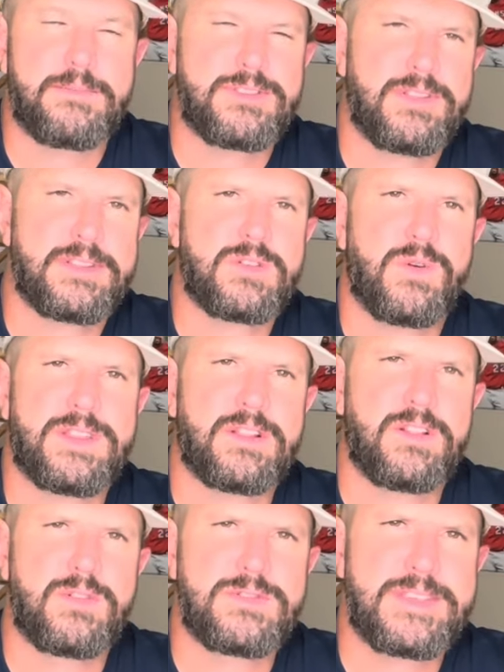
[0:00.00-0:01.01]
So let's go ahead and
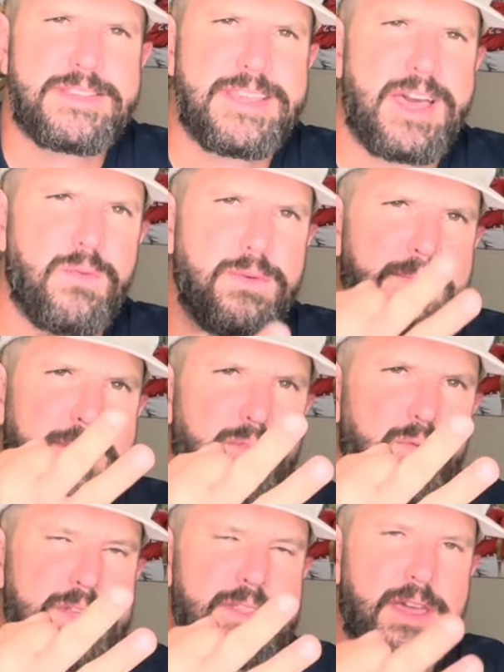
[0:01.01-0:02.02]
close this out with my
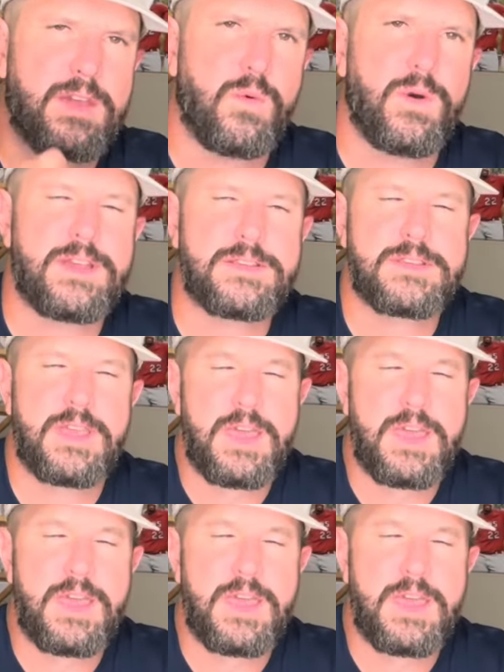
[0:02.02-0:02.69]
three takeaways.